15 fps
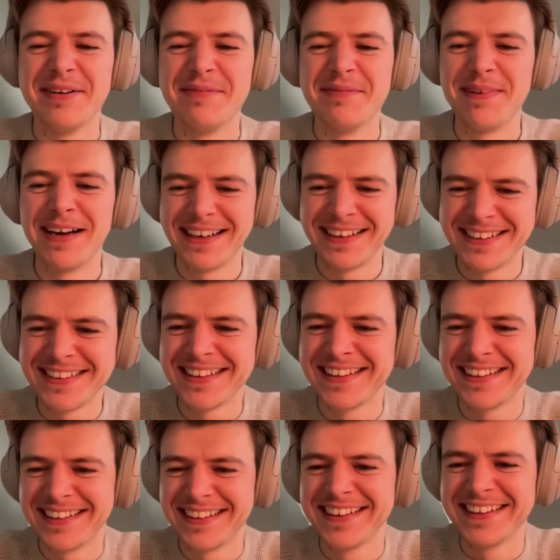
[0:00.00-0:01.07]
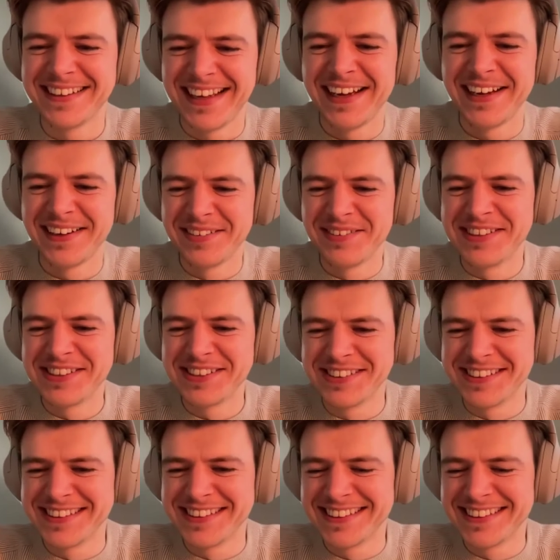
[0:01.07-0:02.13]
But yeah, we
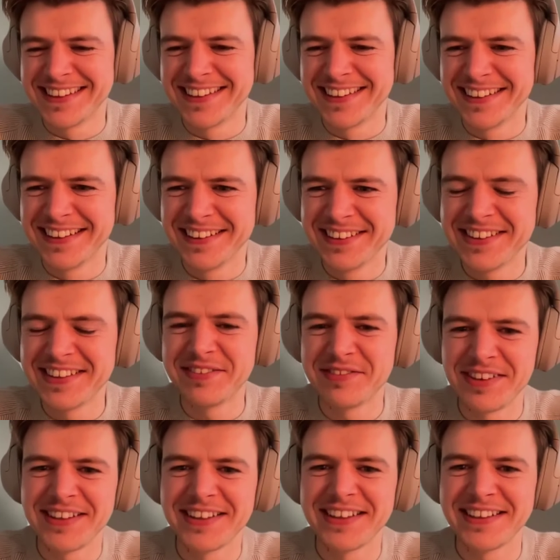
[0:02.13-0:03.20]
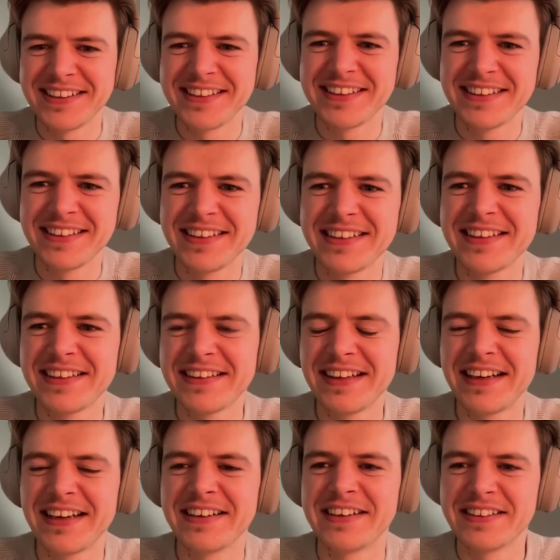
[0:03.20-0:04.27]
should definitely
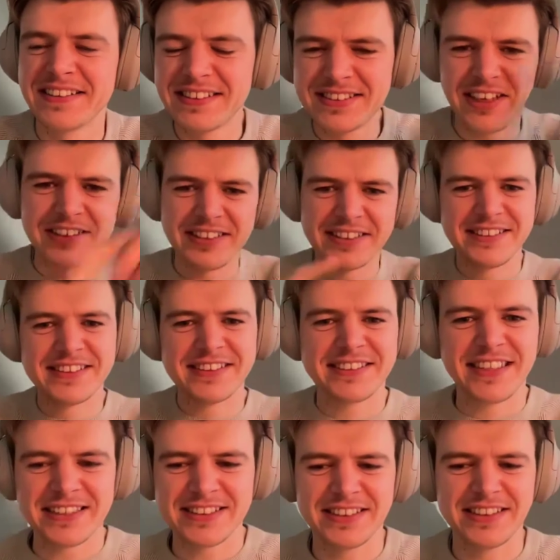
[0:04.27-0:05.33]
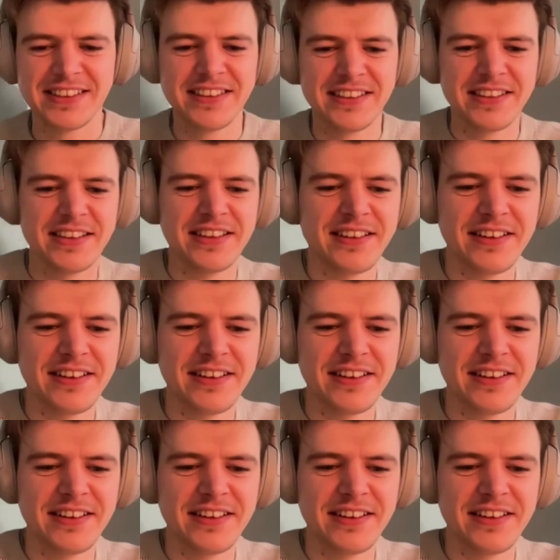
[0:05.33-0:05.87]
and starting the discussion.